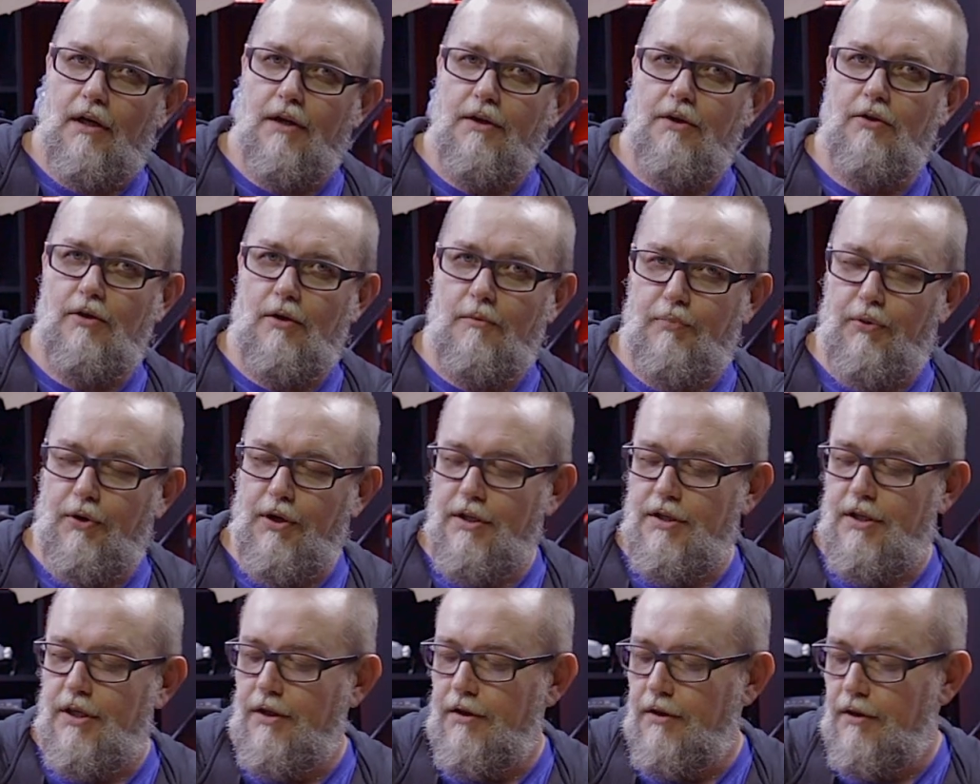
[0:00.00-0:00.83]
your
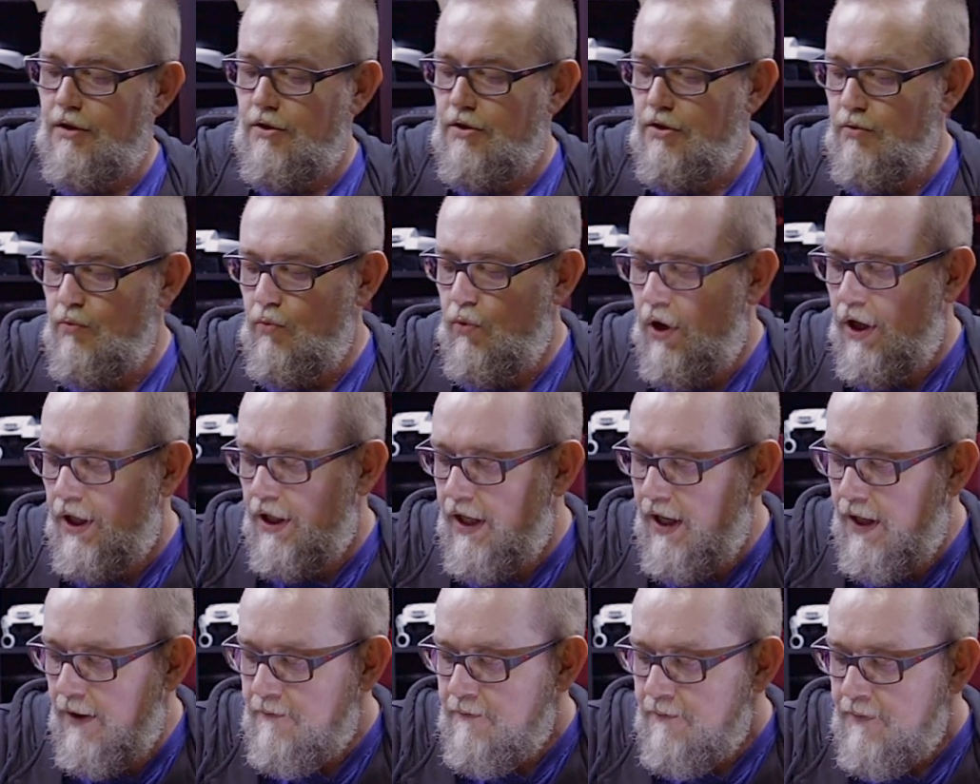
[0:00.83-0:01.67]
printer is
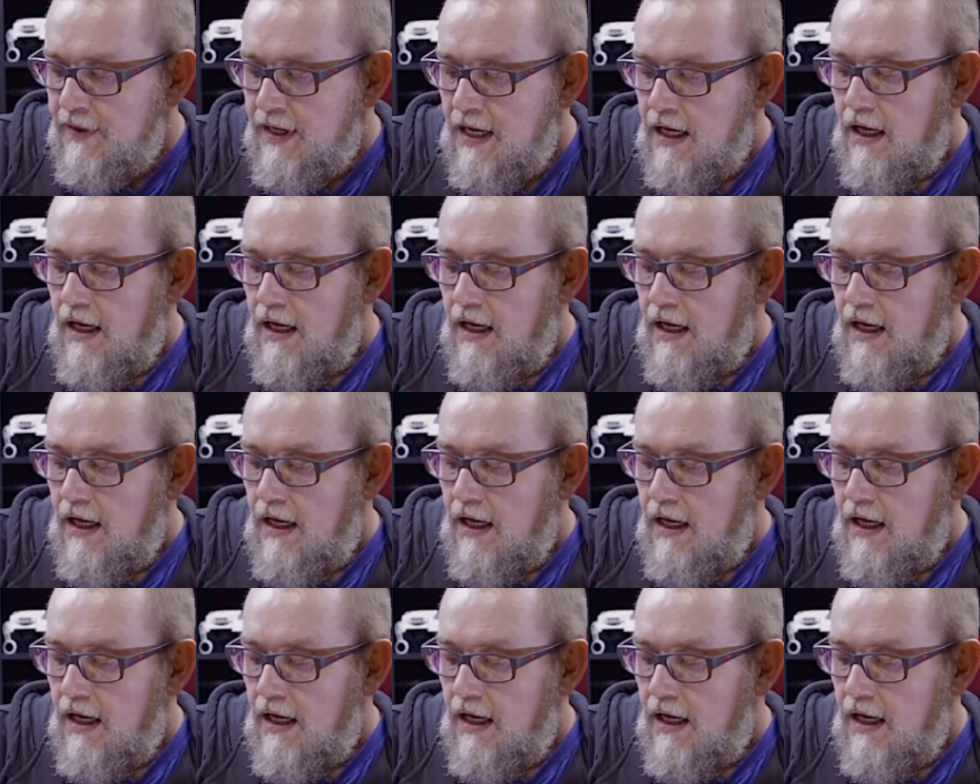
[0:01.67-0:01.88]
working,